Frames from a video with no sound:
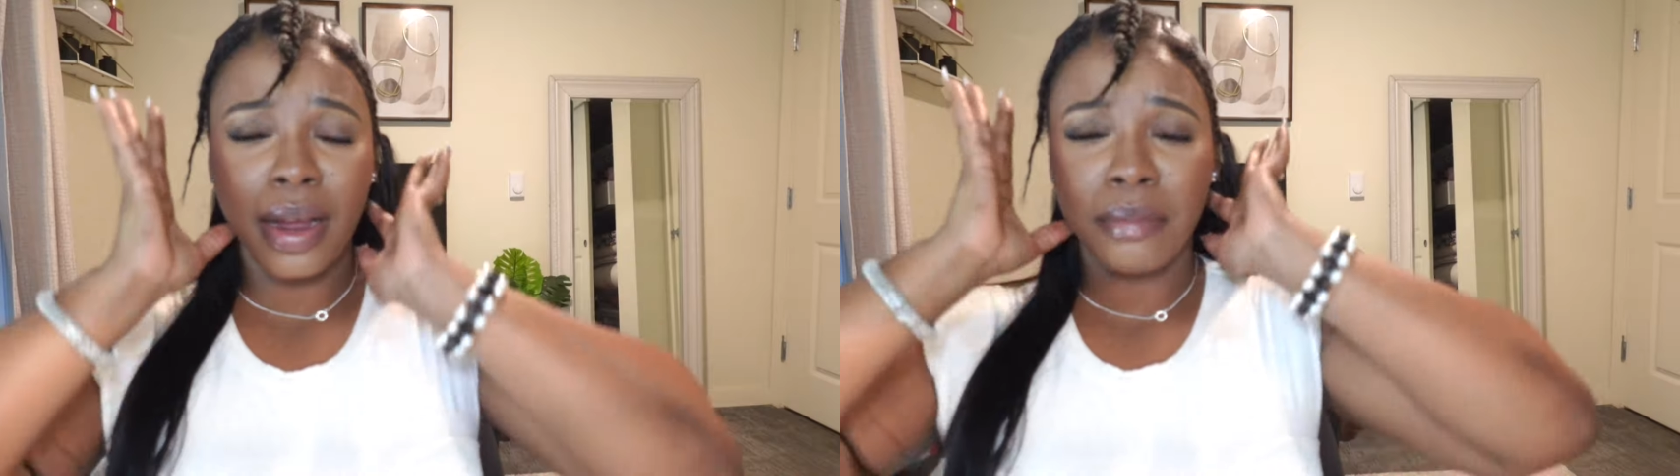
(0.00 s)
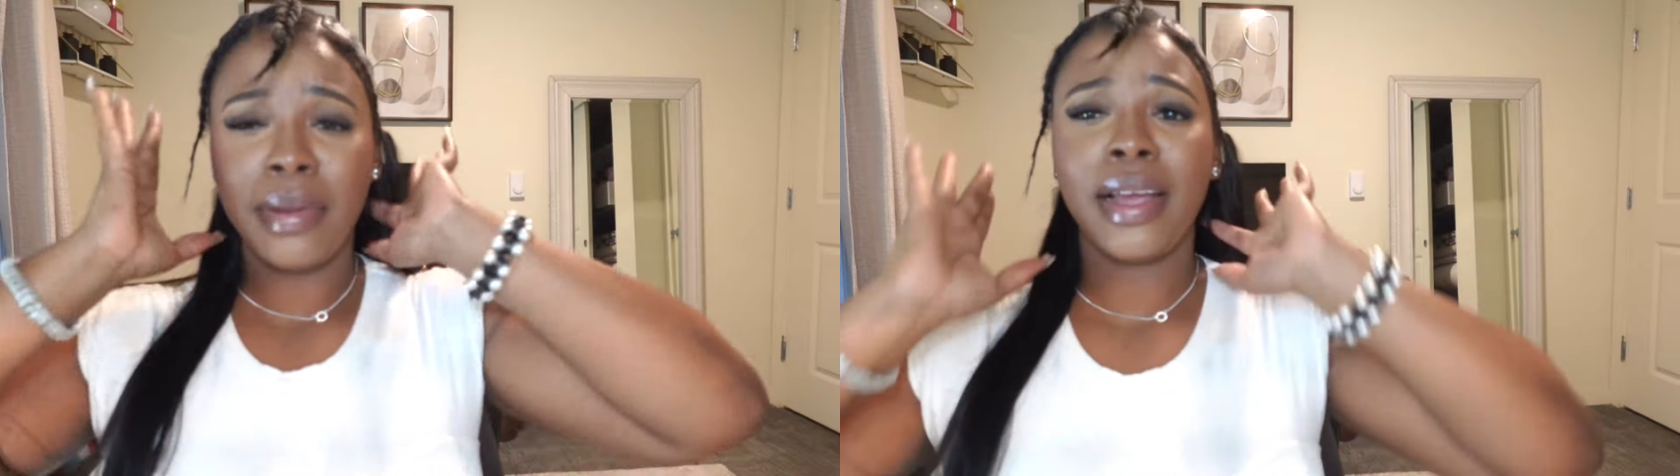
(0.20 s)

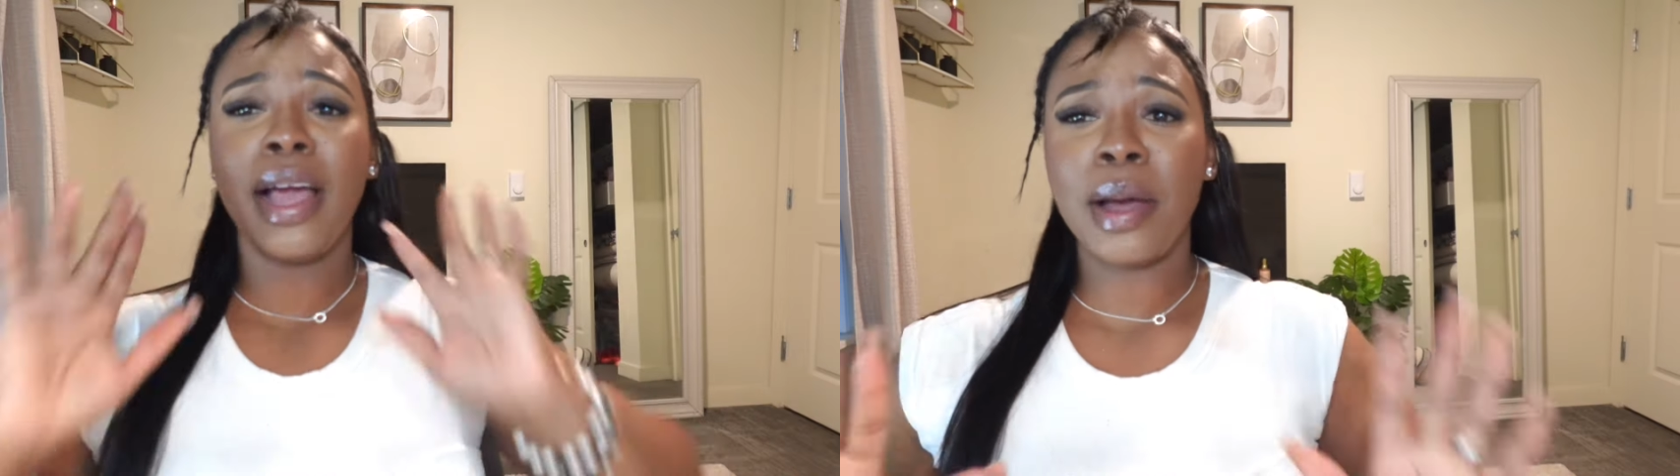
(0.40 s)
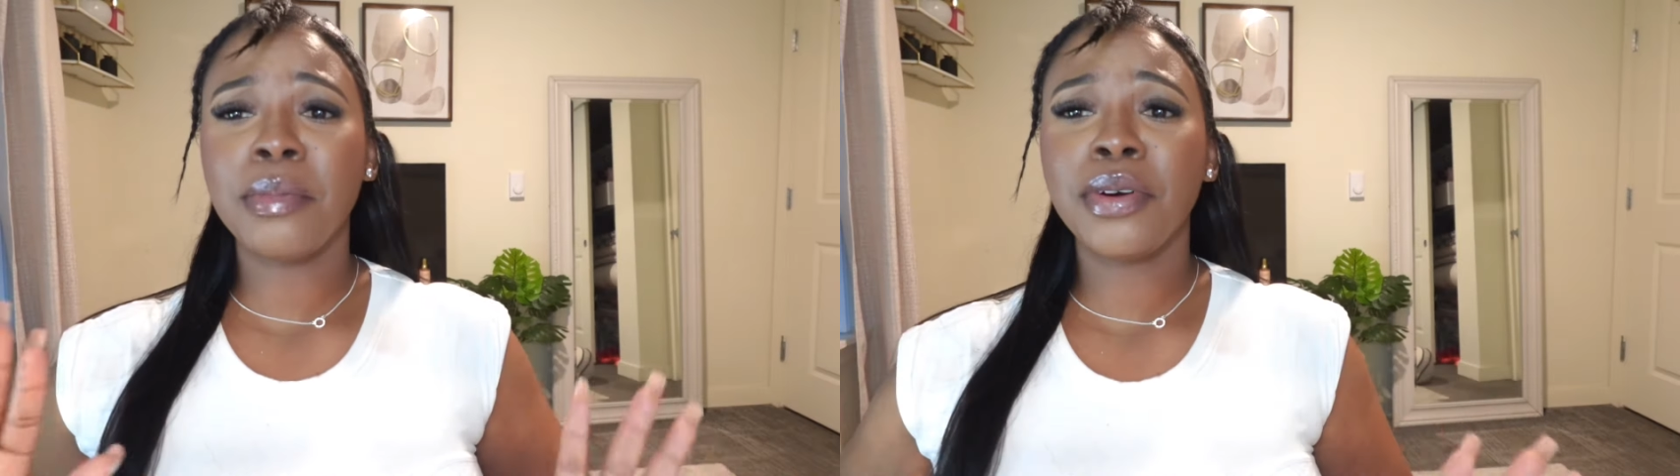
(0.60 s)
my
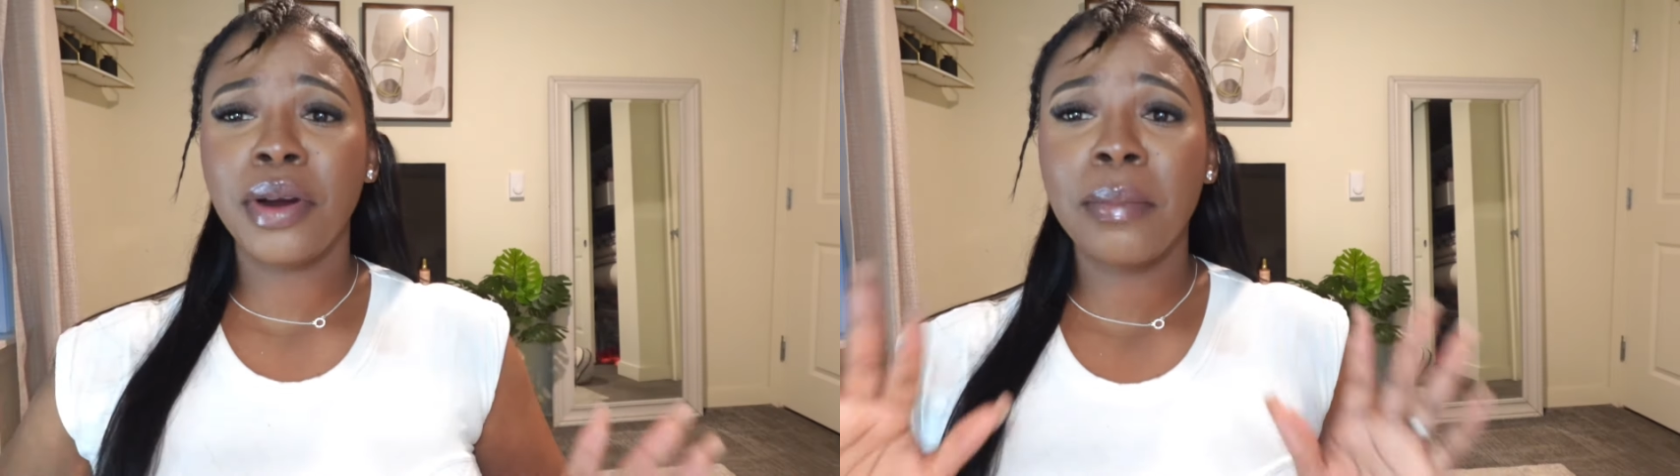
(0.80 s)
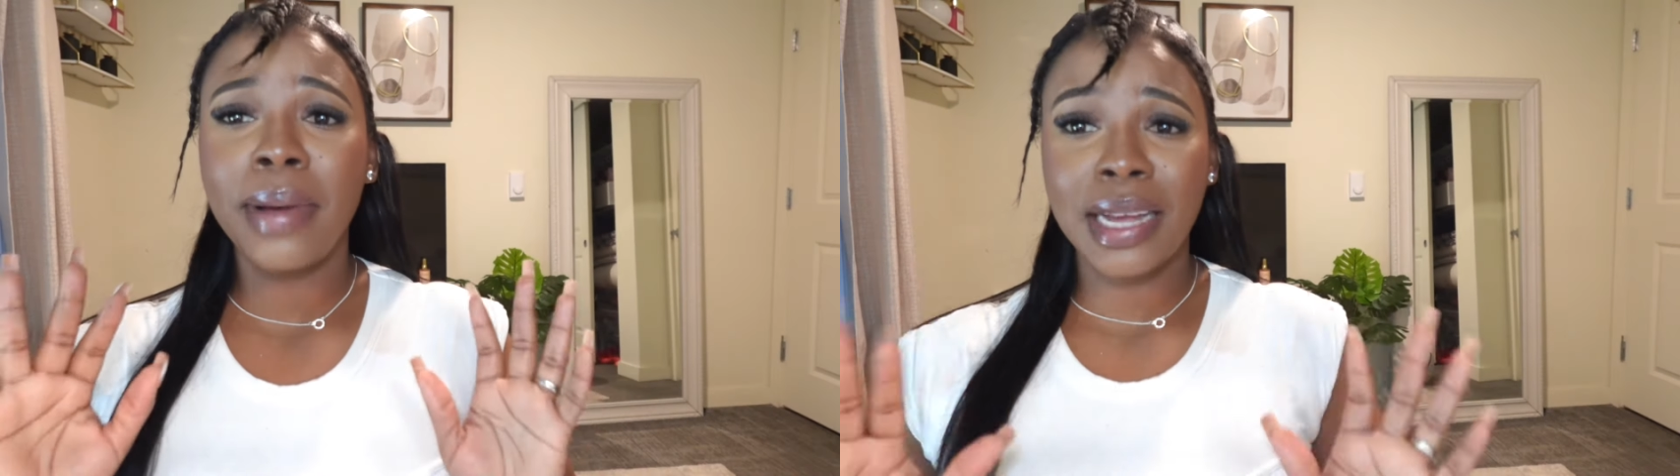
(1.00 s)

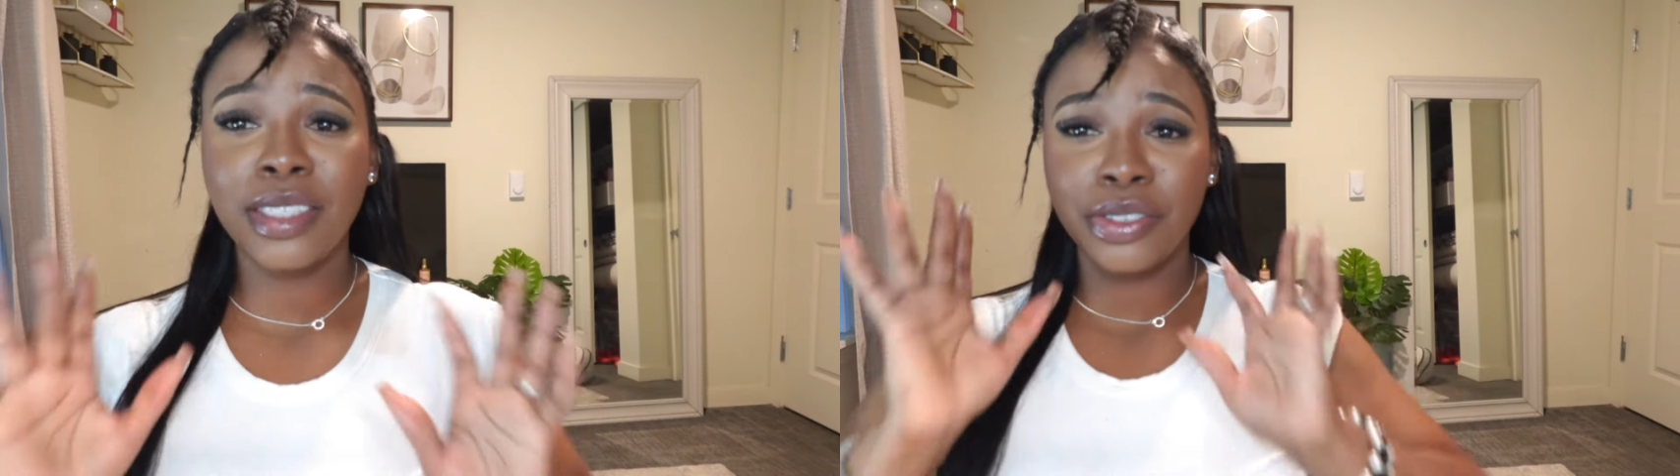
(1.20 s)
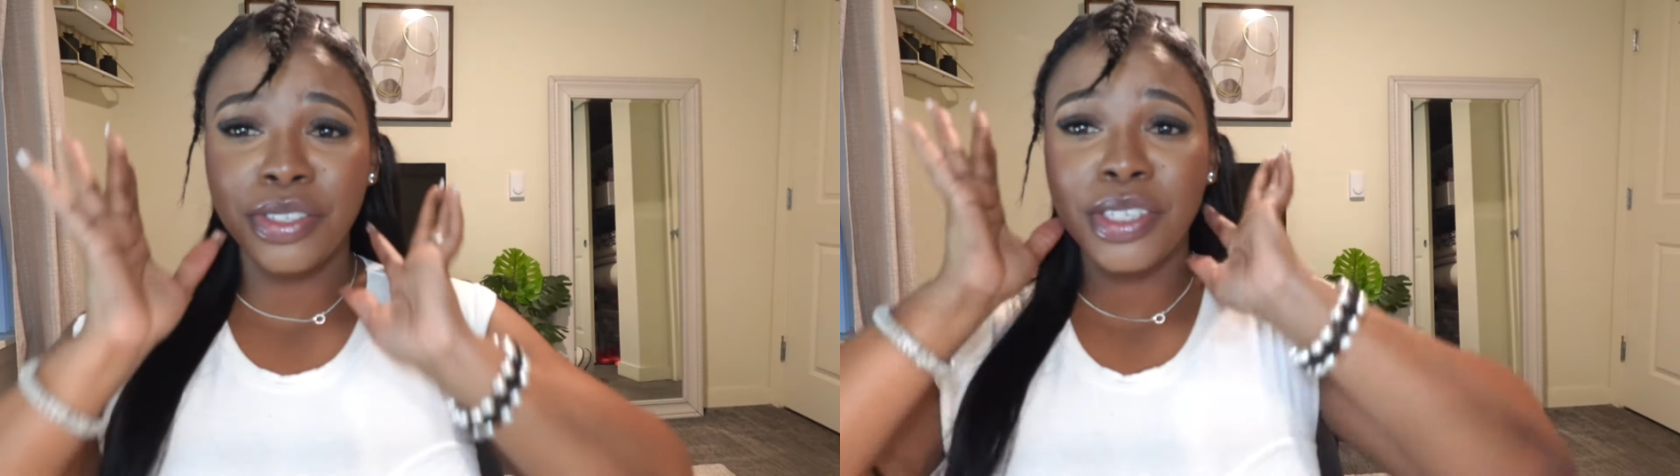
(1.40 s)
camera
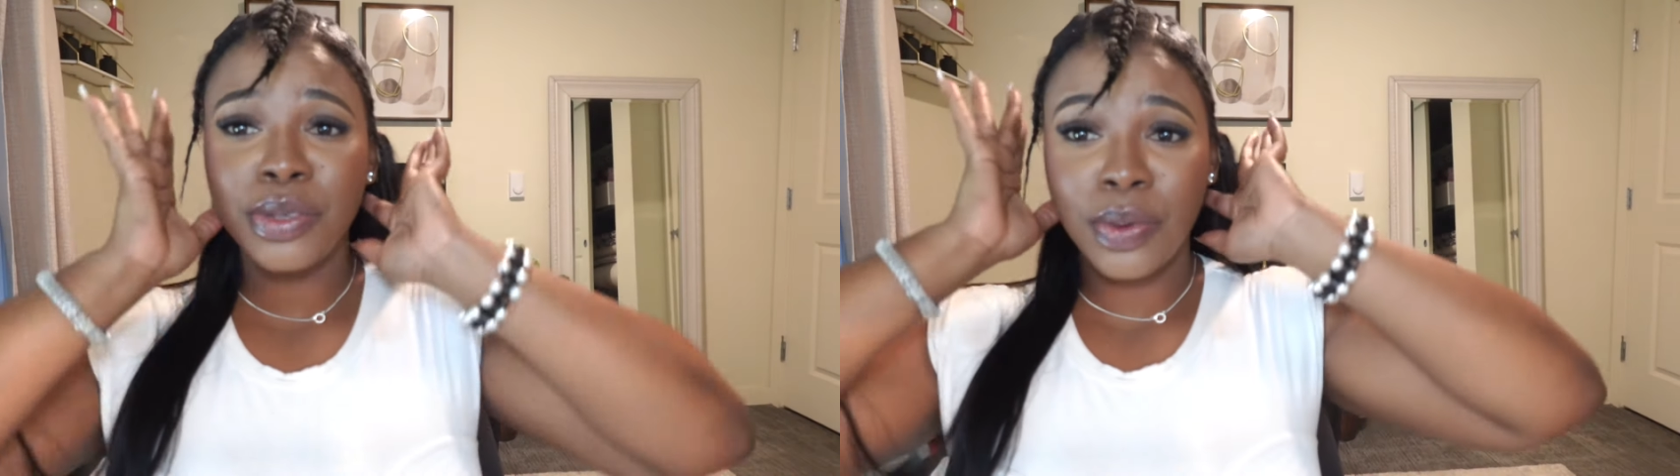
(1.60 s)
batteries